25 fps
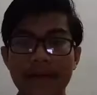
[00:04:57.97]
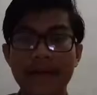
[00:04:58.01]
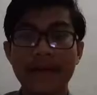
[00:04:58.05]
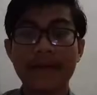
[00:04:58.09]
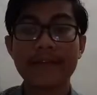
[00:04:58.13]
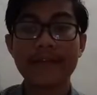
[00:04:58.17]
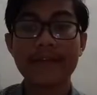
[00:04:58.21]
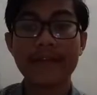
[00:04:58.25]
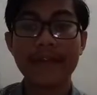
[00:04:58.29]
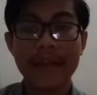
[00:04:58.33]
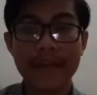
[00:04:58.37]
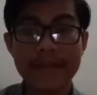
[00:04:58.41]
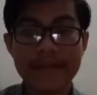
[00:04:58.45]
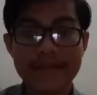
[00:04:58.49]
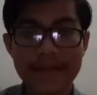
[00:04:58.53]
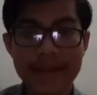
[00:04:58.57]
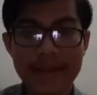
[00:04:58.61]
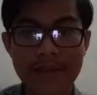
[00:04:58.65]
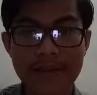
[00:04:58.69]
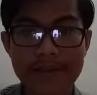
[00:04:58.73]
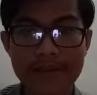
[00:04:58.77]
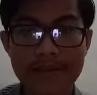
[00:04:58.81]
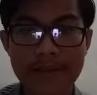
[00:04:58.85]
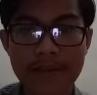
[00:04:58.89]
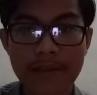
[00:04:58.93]
And the last
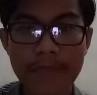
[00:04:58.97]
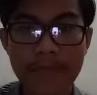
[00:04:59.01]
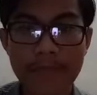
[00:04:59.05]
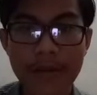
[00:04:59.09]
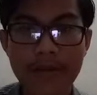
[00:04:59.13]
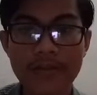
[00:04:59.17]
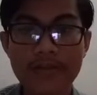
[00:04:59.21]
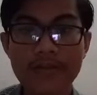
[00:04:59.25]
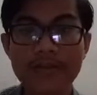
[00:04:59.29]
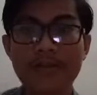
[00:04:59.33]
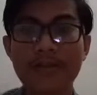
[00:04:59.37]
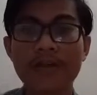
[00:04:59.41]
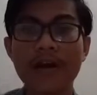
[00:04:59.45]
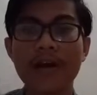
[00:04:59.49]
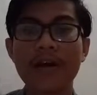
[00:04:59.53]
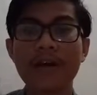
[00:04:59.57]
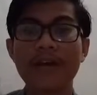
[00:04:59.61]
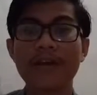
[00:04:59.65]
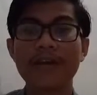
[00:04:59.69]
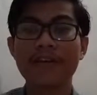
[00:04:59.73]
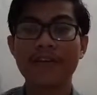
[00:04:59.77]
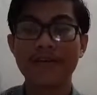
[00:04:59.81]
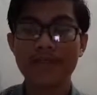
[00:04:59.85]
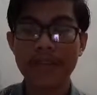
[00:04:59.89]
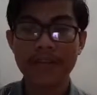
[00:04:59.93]
is about
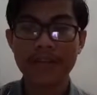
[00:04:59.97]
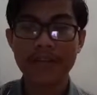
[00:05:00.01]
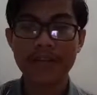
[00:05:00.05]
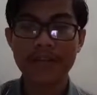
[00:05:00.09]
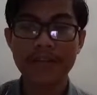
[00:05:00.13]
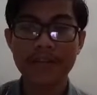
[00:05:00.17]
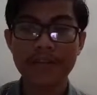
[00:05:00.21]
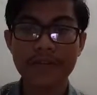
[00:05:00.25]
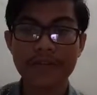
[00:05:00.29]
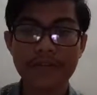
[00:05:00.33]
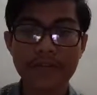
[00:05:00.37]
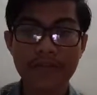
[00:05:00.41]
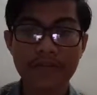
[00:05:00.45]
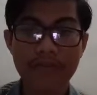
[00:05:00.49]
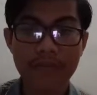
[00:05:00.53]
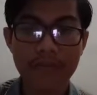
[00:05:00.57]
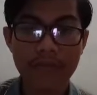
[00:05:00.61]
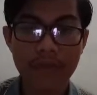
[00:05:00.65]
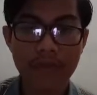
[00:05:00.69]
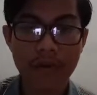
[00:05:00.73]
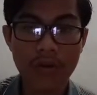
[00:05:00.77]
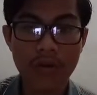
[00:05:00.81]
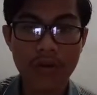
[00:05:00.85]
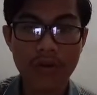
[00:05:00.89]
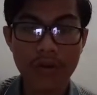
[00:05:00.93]
my opinion
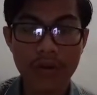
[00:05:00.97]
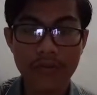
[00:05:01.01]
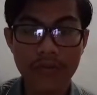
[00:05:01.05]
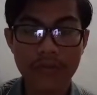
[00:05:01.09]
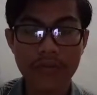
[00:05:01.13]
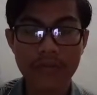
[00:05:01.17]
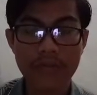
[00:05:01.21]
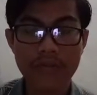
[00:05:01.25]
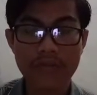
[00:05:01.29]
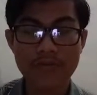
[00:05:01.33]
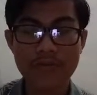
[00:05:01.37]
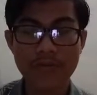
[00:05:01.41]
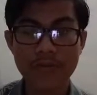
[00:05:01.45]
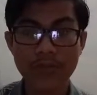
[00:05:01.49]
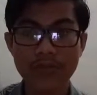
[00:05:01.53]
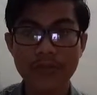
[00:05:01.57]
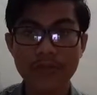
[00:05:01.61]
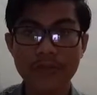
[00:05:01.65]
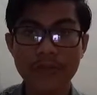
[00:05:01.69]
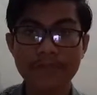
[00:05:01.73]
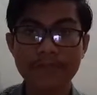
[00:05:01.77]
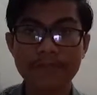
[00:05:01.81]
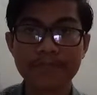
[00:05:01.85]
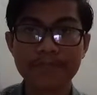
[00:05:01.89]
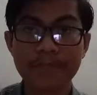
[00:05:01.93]
of this
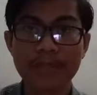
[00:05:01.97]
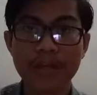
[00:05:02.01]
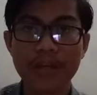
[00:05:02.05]
book.